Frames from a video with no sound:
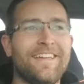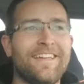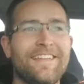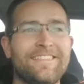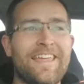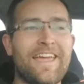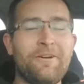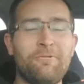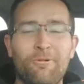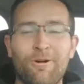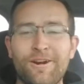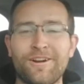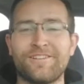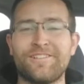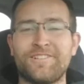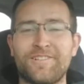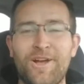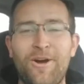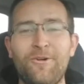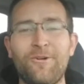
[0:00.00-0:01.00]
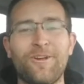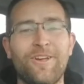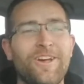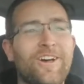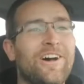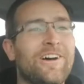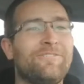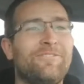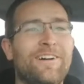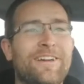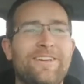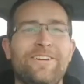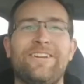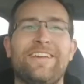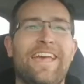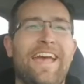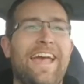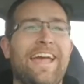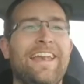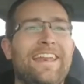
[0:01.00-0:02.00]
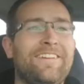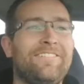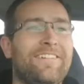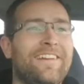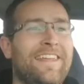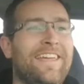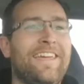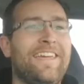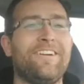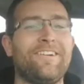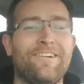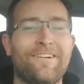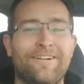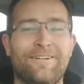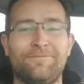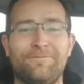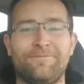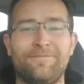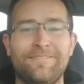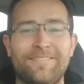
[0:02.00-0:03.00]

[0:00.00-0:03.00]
They work so good, but you can't even hear them.